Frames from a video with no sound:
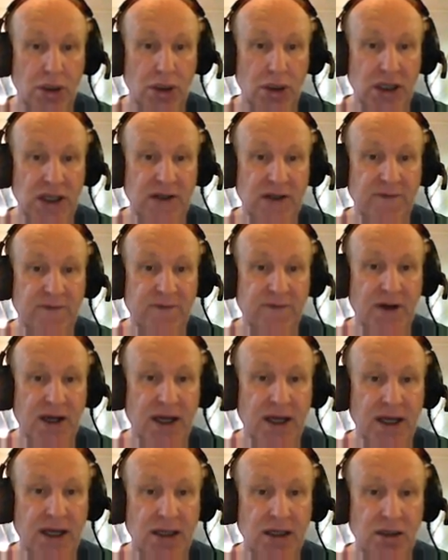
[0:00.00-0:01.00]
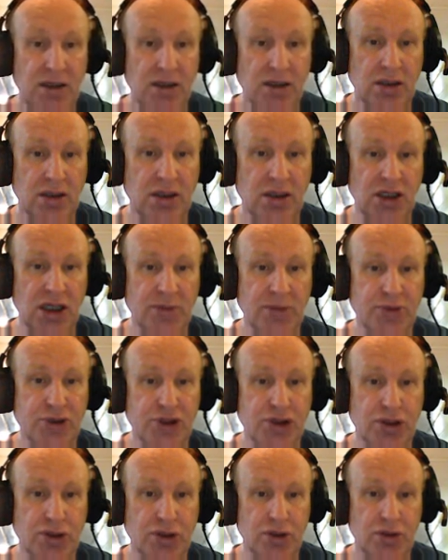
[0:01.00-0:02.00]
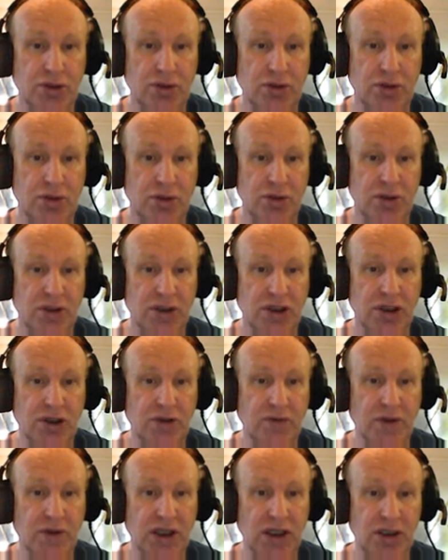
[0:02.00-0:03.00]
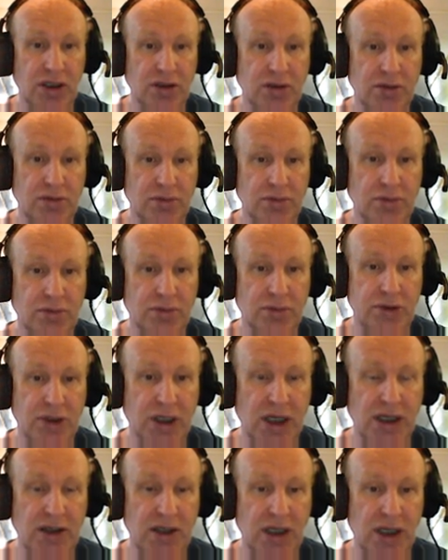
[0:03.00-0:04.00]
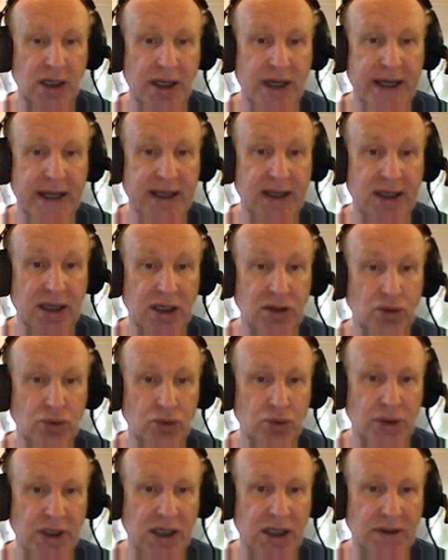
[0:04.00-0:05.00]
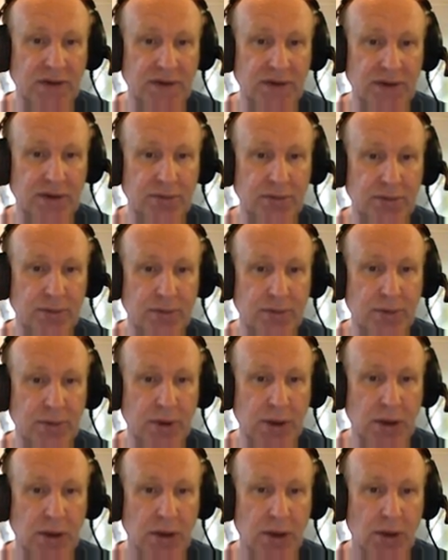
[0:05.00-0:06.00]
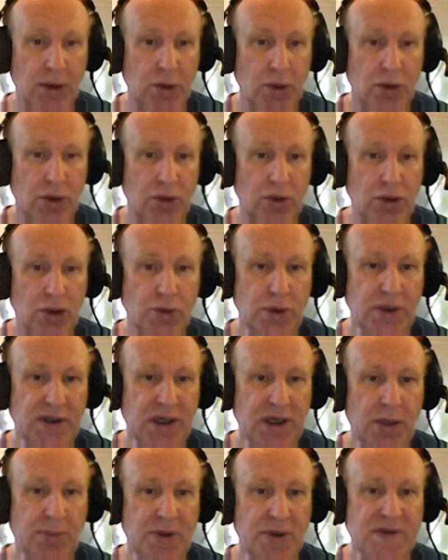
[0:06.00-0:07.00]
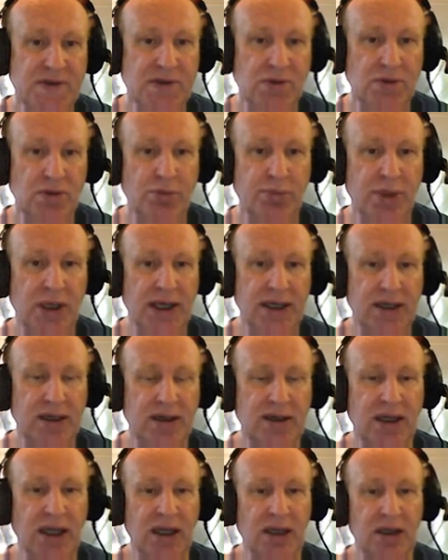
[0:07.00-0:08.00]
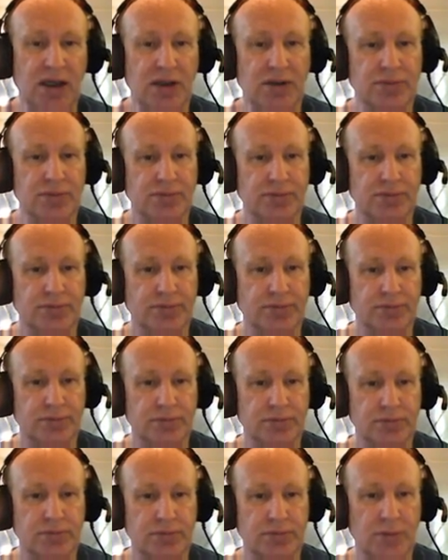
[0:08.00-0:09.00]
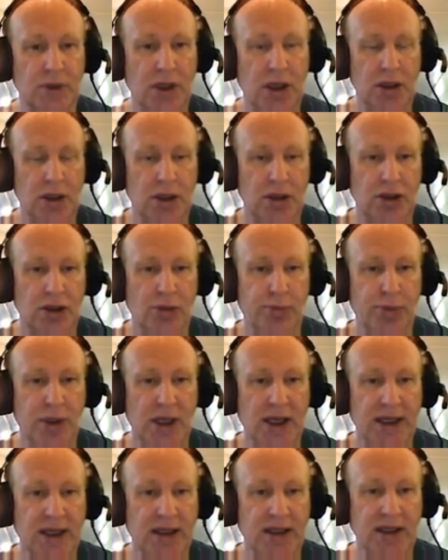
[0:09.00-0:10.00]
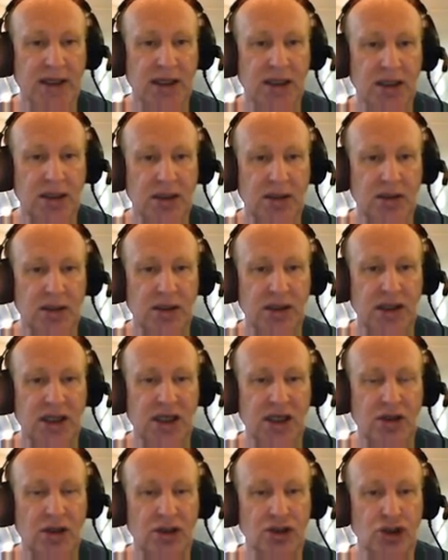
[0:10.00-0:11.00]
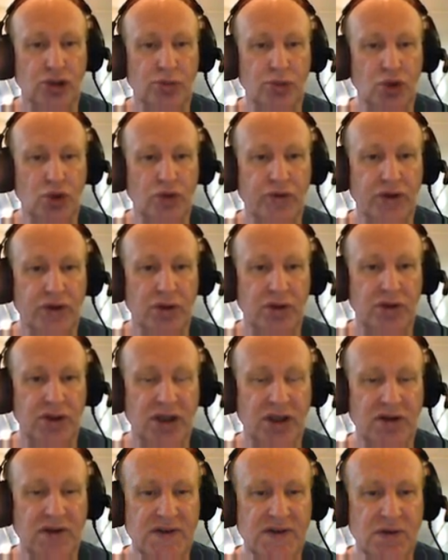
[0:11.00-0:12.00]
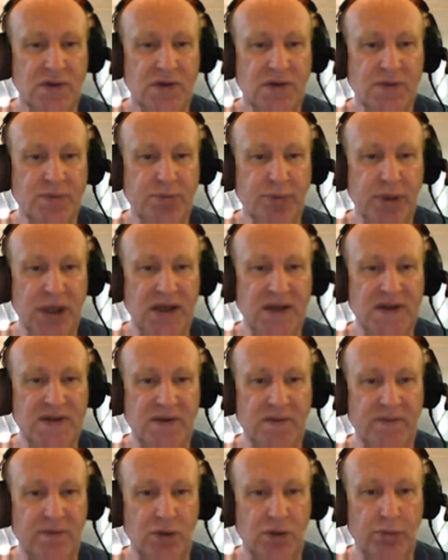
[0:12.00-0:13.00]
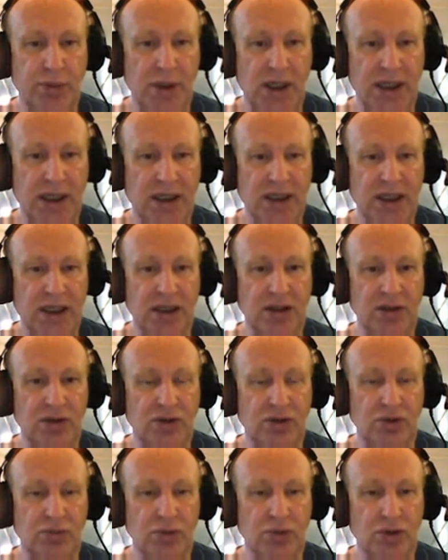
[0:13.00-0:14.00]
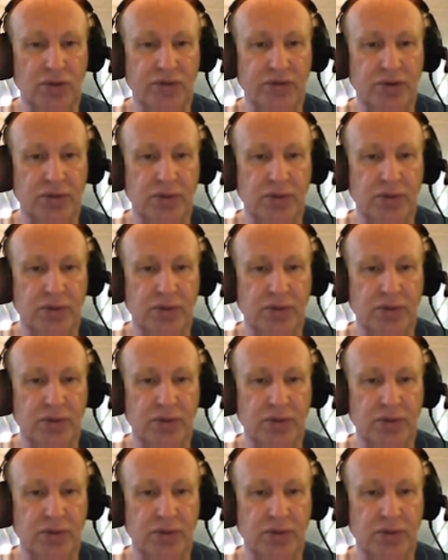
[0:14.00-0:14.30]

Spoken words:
if I capture the queen, right, and I can do that, look what happens to the black king. The black king cannot move. There is no space for black king to move.